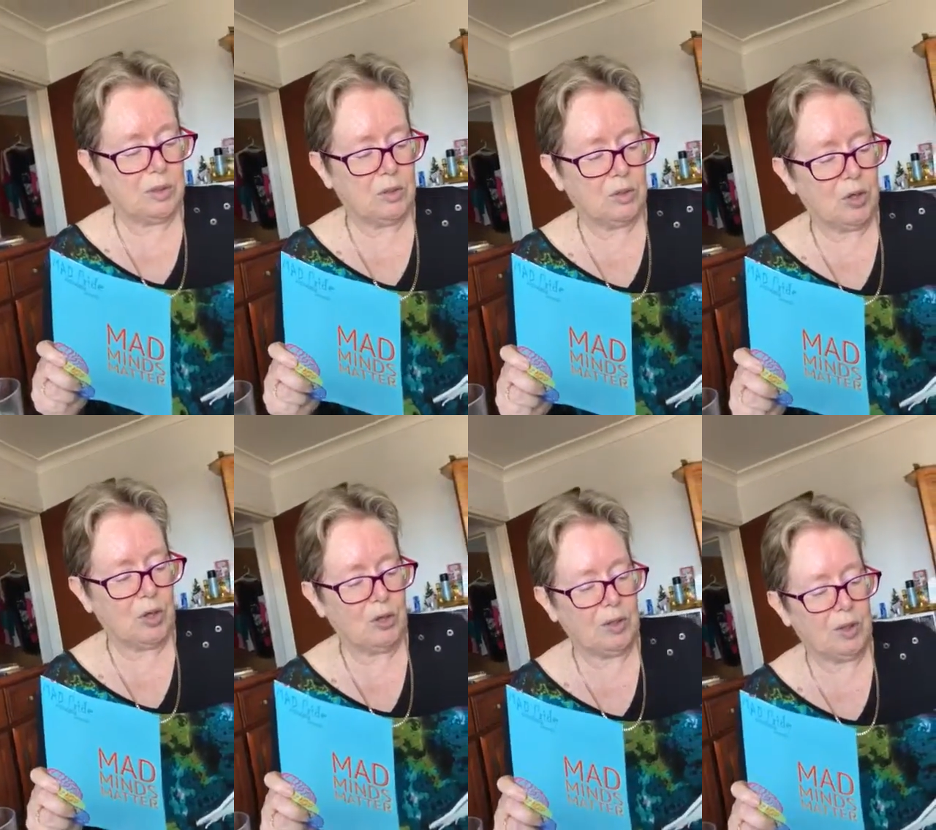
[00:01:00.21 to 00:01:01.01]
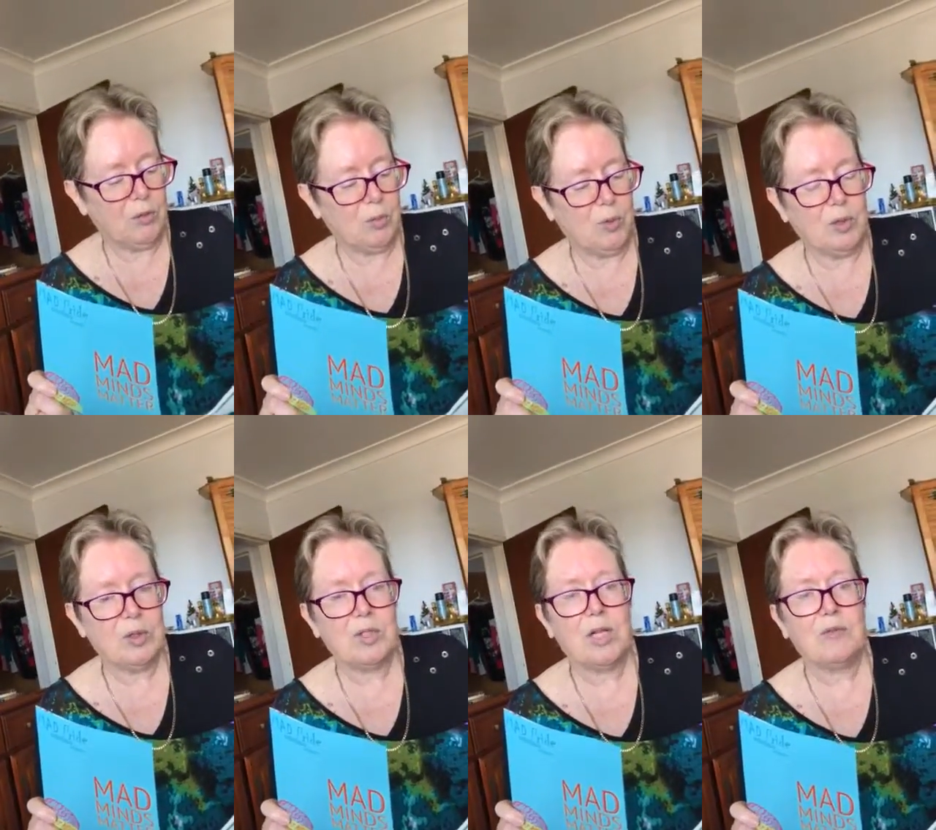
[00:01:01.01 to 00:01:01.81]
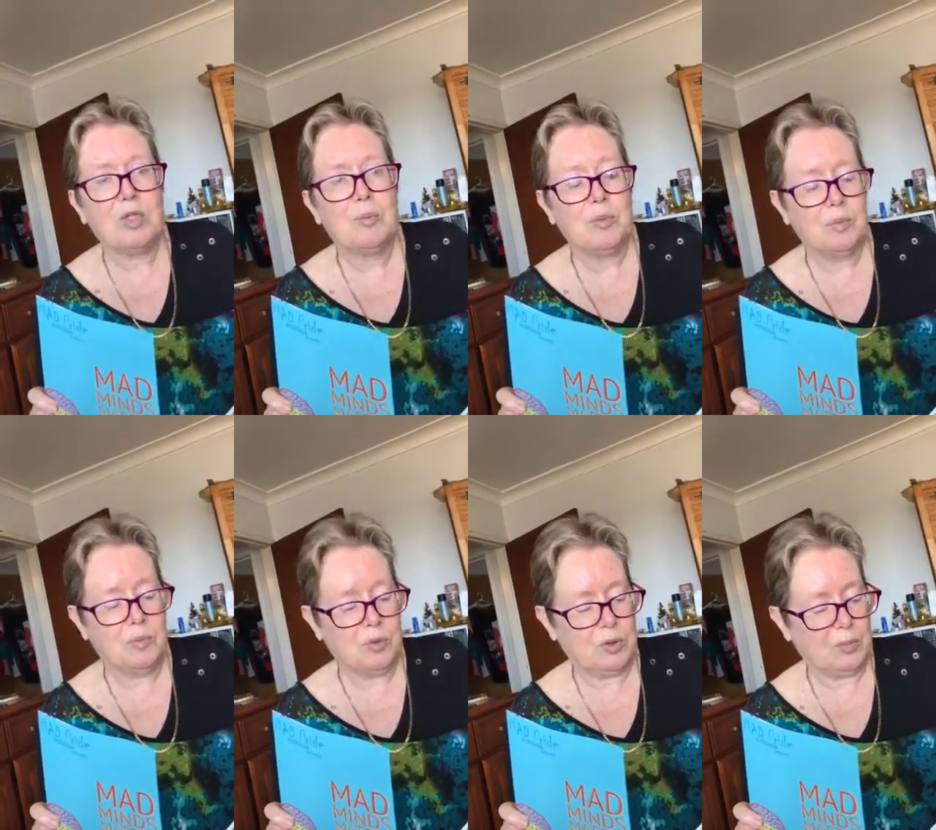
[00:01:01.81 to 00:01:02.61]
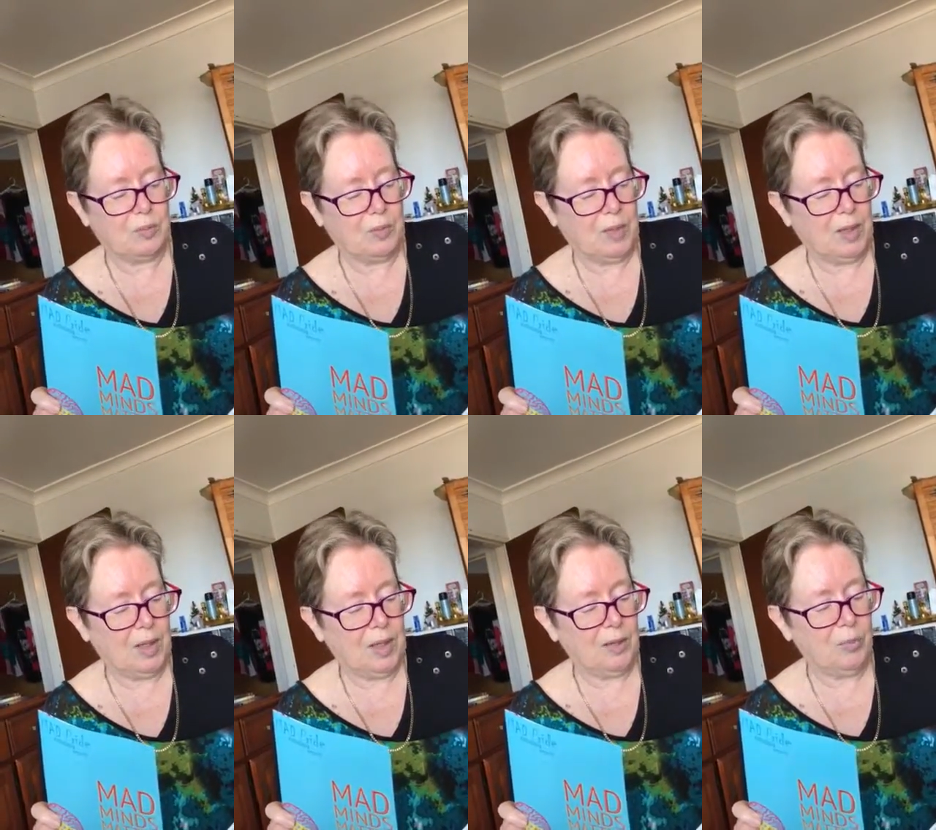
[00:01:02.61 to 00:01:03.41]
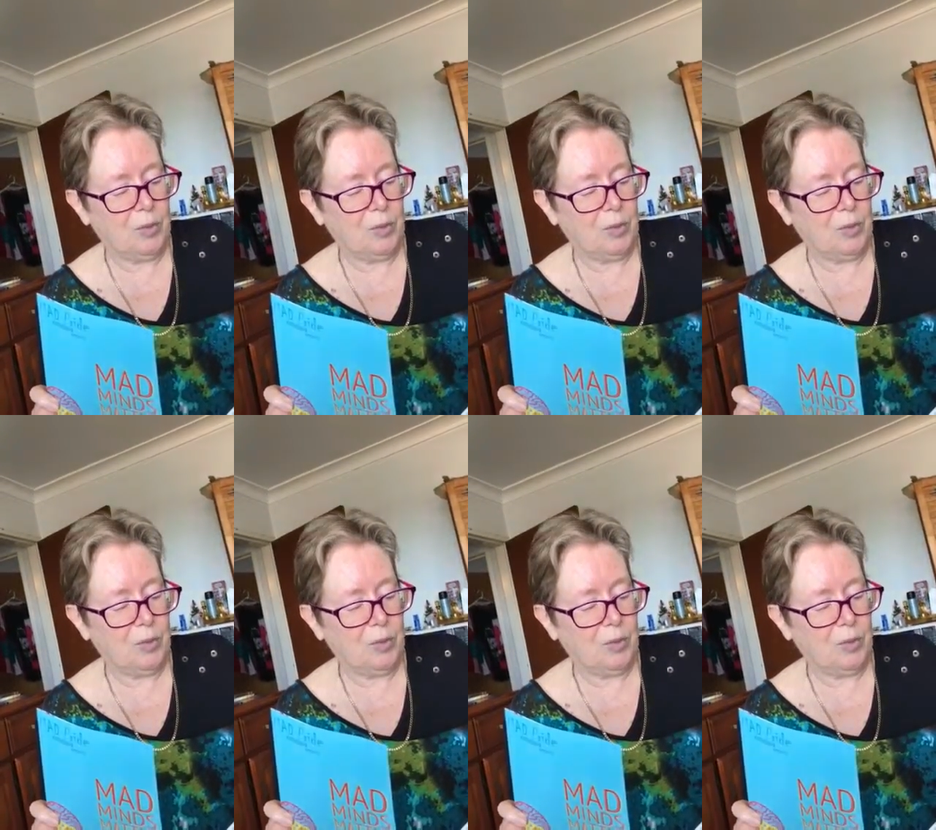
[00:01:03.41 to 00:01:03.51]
to show that there were more than a set of symptoms. Another